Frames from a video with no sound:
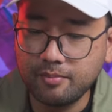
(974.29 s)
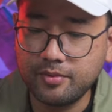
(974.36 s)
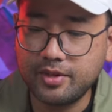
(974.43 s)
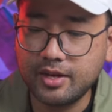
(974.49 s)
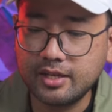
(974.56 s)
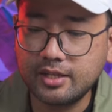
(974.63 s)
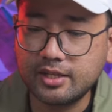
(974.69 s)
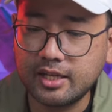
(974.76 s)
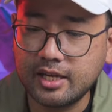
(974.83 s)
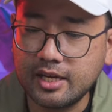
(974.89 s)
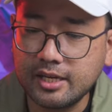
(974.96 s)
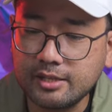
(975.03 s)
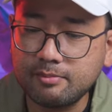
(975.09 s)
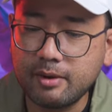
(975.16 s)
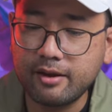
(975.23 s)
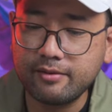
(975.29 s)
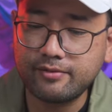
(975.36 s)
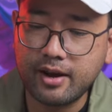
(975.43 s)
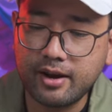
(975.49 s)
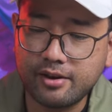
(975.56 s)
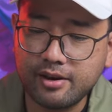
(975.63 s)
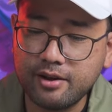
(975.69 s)
this is my
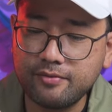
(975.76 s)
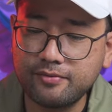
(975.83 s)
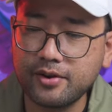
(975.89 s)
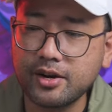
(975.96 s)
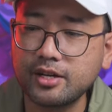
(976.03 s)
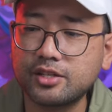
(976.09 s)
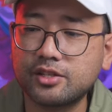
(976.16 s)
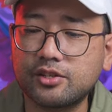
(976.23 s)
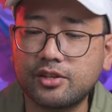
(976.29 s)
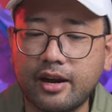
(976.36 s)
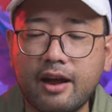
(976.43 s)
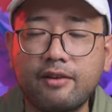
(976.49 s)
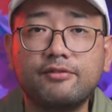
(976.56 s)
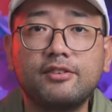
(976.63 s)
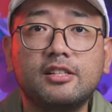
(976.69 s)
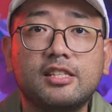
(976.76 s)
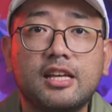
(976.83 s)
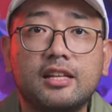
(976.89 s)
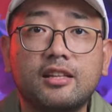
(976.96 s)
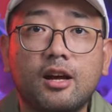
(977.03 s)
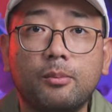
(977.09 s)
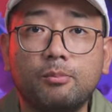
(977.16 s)
very first travel
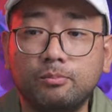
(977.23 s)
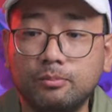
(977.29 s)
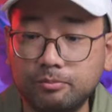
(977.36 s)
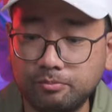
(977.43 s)
setup.